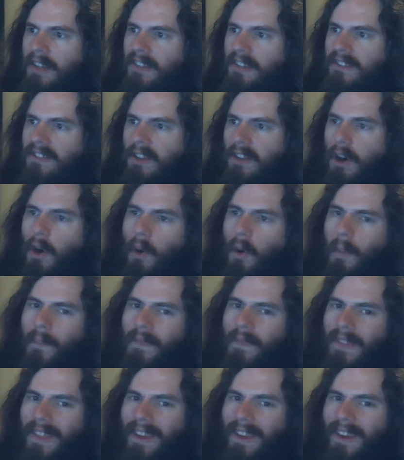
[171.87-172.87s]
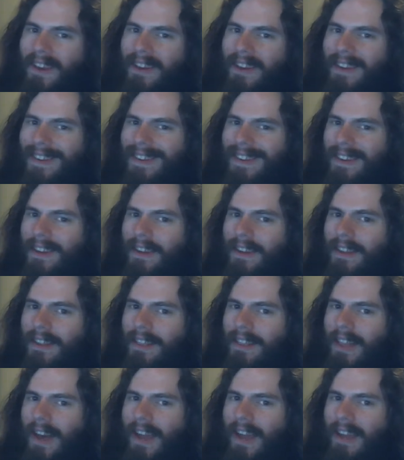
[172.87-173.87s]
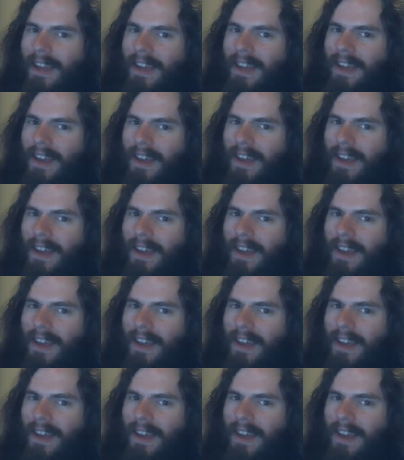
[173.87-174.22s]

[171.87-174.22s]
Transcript: So, like,